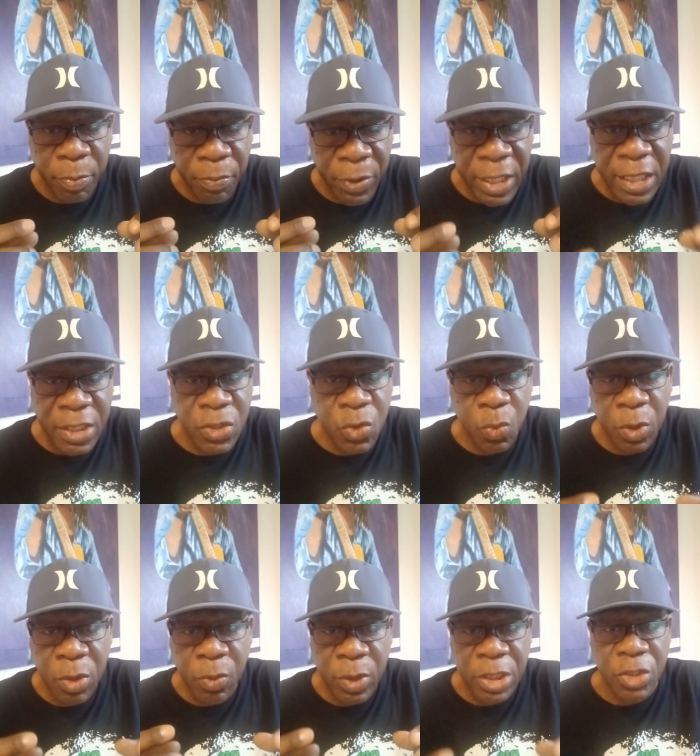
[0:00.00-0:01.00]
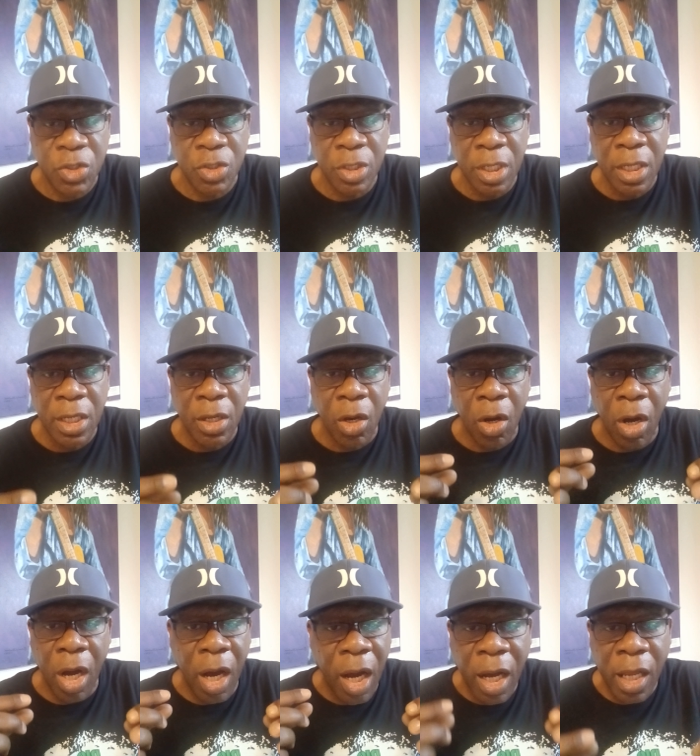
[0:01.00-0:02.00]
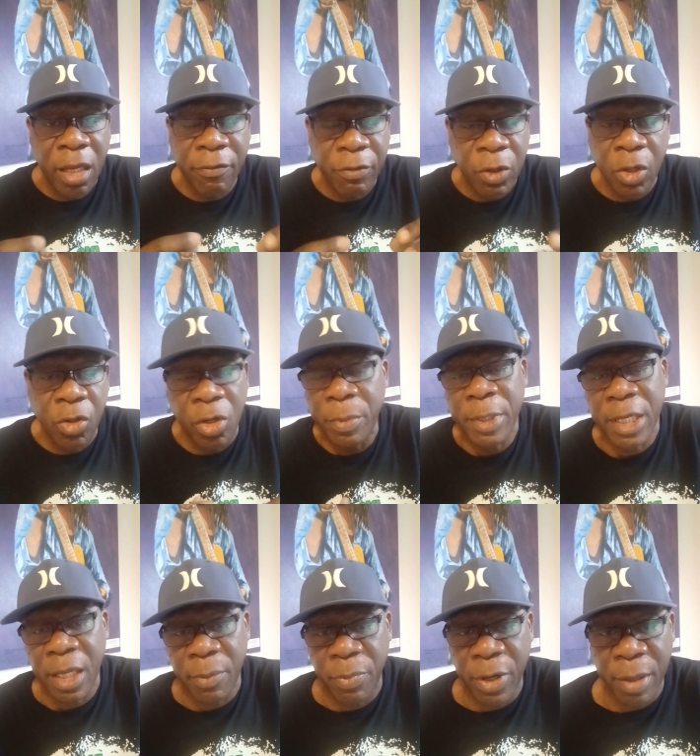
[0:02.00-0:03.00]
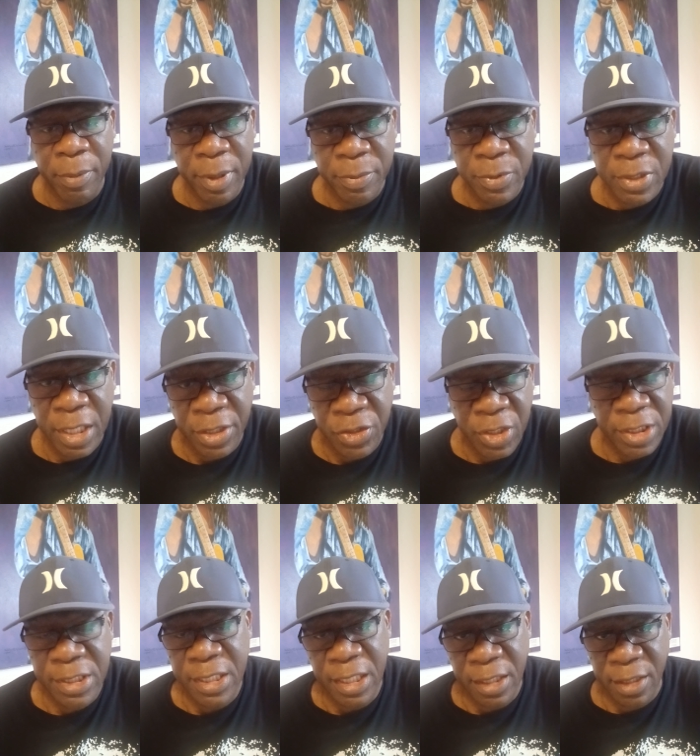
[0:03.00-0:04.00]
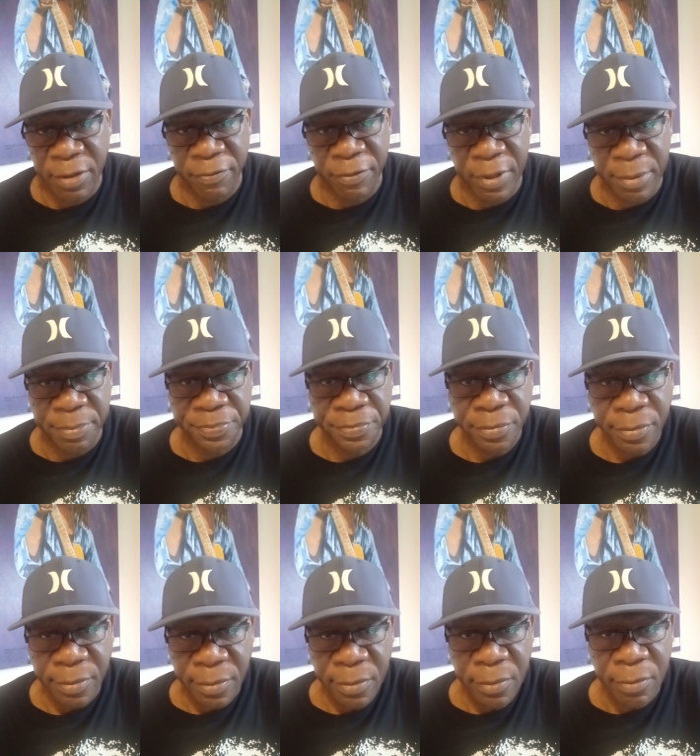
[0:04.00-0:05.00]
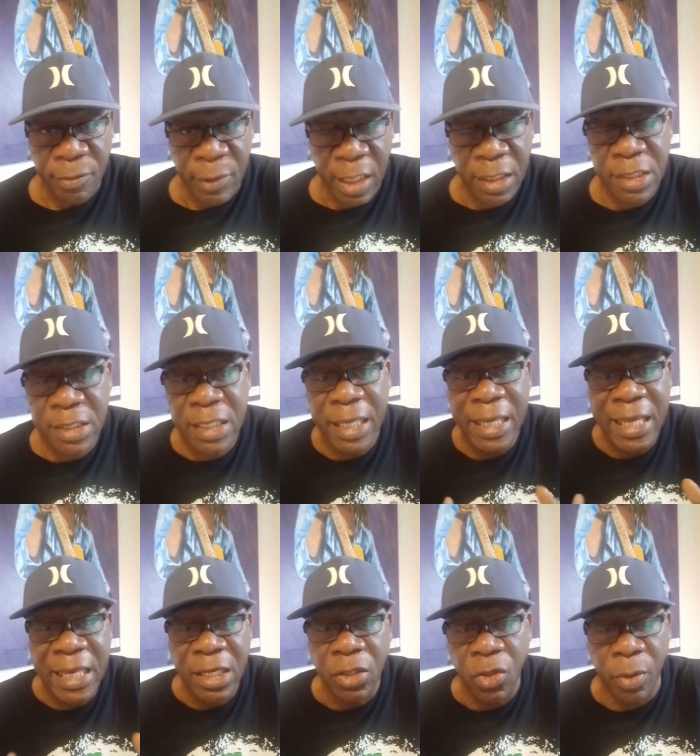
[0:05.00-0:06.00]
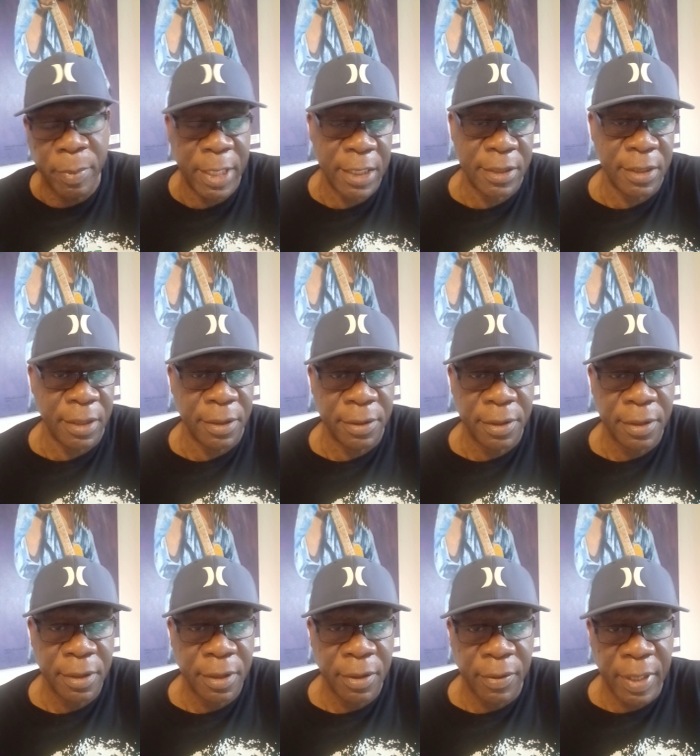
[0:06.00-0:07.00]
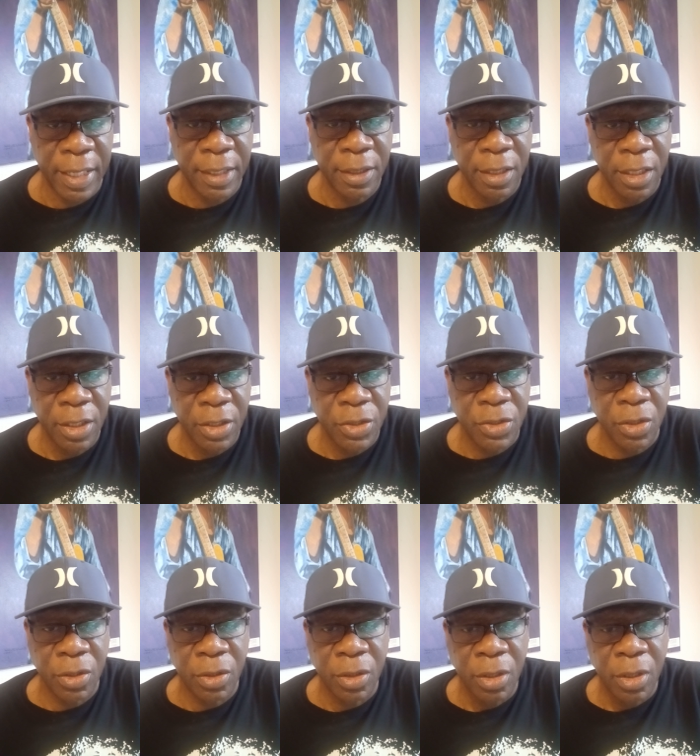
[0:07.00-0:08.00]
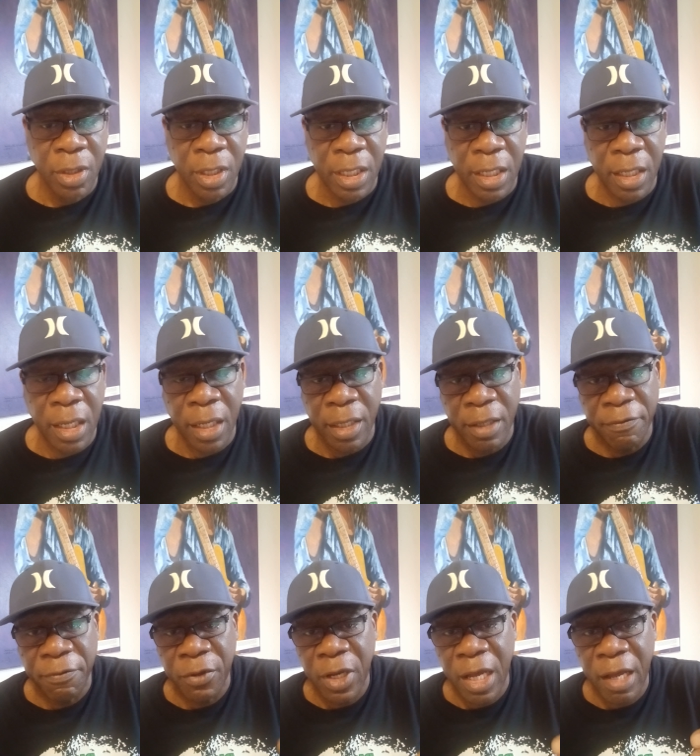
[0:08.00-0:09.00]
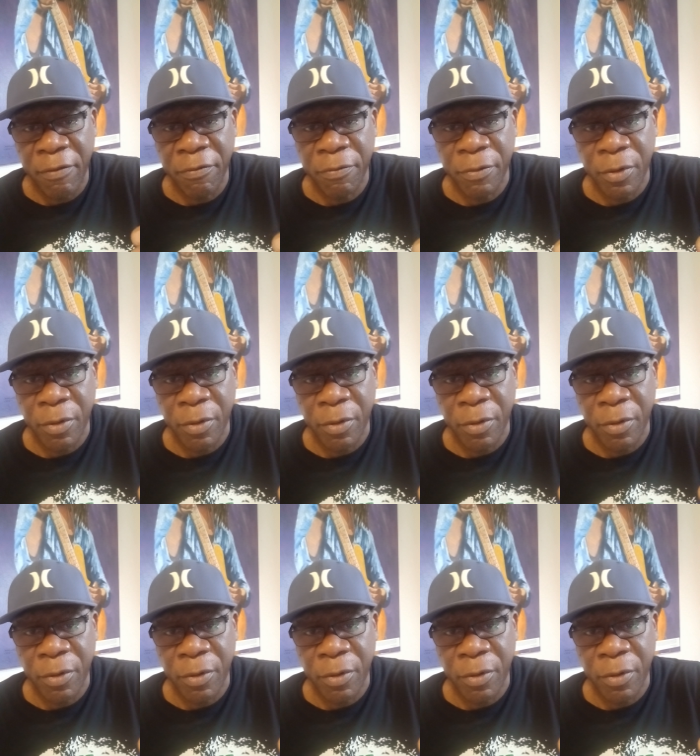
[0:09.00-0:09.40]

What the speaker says: place in which all of our criminal problems are gestated from. It is the incubator, right? So if you have